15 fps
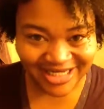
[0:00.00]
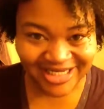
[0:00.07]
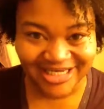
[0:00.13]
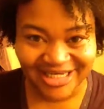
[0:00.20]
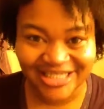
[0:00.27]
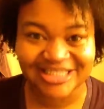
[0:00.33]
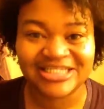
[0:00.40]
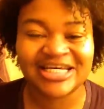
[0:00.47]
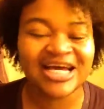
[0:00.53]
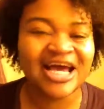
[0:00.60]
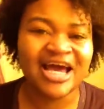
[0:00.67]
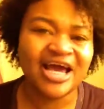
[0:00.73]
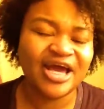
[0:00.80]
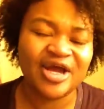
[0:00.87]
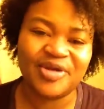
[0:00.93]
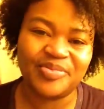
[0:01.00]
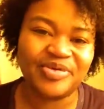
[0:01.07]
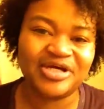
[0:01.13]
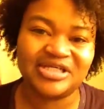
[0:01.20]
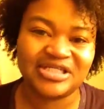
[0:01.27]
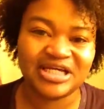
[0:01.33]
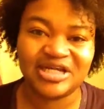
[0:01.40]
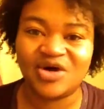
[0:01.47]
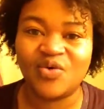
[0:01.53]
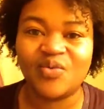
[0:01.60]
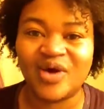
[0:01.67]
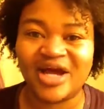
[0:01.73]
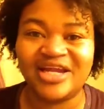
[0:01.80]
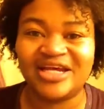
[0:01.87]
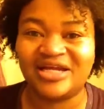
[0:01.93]
it. And plus they don't
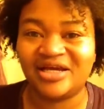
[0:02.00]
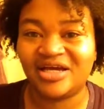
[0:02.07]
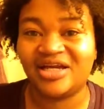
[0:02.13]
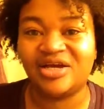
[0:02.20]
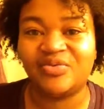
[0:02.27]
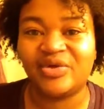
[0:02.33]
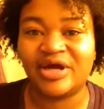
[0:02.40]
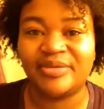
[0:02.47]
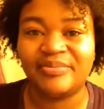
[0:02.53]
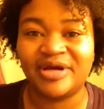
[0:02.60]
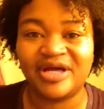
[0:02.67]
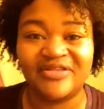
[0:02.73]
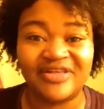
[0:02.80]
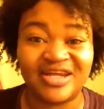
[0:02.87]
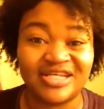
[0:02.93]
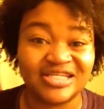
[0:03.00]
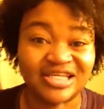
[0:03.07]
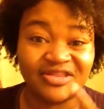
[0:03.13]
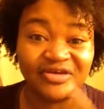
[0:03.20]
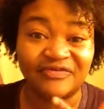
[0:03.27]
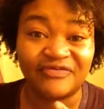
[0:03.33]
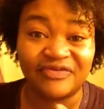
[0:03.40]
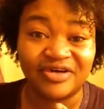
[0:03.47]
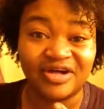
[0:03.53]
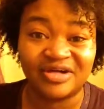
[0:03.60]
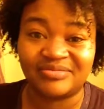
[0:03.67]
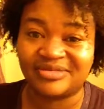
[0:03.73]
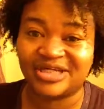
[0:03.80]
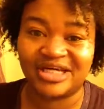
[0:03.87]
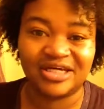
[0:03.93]
whiten it anyway. And being that it's in the front,
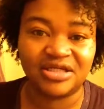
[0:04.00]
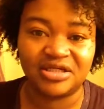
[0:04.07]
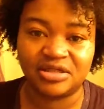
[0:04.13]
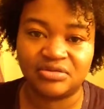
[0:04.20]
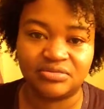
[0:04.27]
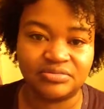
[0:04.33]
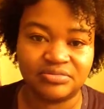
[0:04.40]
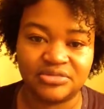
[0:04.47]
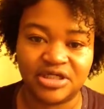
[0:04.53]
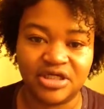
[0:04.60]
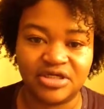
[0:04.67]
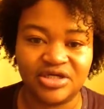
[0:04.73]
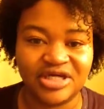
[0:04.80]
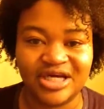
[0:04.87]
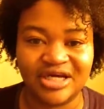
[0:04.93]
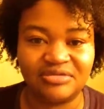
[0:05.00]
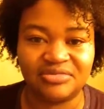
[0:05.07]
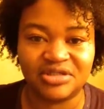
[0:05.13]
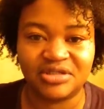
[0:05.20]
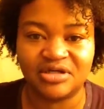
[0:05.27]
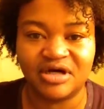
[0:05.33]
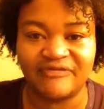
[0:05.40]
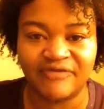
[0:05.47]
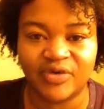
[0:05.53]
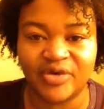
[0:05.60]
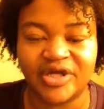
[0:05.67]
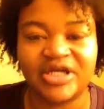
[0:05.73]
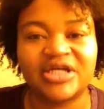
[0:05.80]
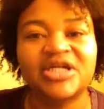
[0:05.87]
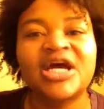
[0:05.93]
I'm like, yeah, you can't
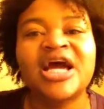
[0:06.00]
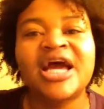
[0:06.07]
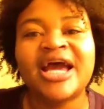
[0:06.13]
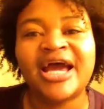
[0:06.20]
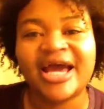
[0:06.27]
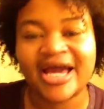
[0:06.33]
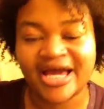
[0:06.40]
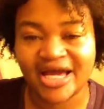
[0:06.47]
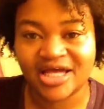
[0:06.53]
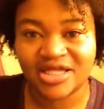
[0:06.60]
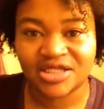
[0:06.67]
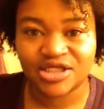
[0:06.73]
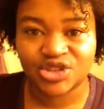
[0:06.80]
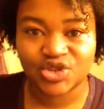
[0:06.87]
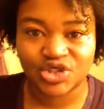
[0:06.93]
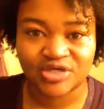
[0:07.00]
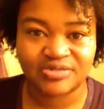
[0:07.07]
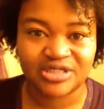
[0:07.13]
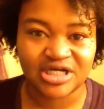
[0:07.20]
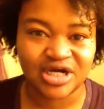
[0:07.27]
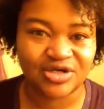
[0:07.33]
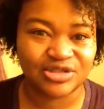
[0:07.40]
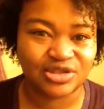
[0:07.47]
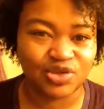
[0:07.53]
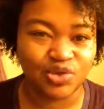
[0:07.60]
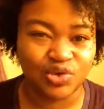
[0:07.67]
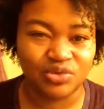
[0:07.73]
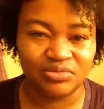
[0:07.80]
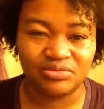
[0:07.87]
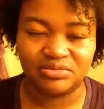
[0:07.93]
avoid it. And the strips cause
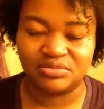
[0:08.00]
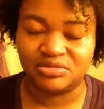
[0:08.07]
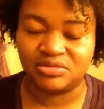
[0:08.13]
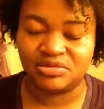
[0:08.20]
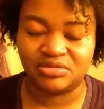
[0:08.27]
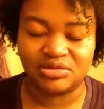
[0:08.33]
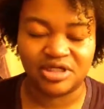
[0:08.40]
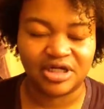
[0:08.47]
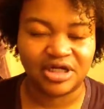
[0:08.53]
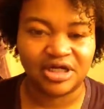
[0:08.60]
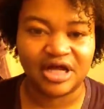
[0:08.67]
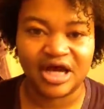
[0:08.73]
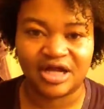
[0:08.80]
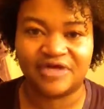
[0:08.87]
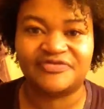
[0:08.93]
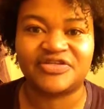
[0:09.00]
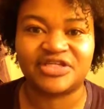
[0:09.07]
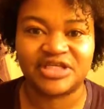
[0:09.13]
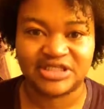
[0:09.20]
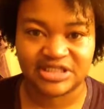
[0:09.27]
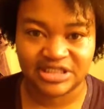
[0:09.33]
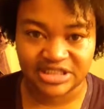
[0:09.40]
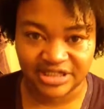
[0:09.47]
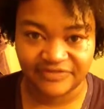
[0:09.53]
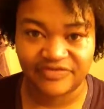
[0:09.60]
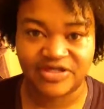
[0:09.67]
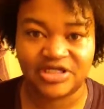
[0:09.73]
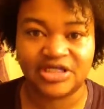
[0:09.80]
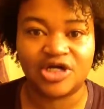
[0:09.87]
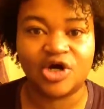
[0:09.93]
a lot of
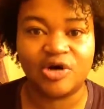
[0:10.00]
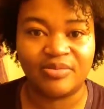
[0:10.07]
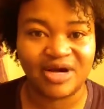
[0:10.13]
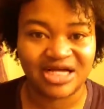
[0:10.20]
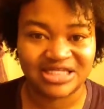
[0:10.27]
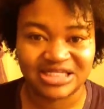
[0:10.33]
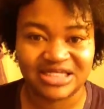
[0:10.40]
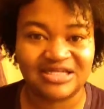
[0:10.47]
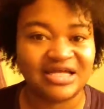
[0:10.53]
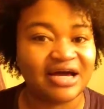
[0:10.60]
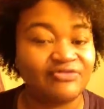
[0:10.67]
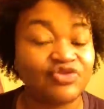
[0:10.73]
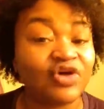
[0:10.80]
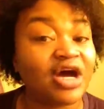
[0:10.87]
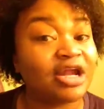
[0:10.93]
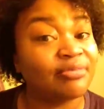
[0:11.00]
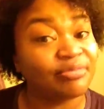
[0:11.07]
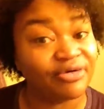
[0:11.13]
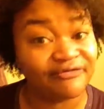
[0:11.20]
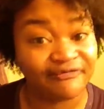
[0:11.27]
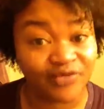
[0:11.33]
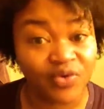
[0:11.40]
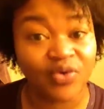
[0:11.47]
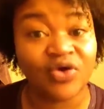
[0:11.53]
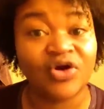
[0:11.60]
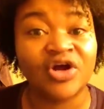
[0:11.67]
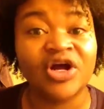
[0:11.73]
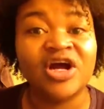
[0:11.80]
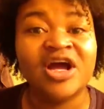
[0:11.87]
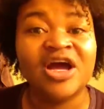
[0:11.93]
sensitivity on my teeth. I've tried them before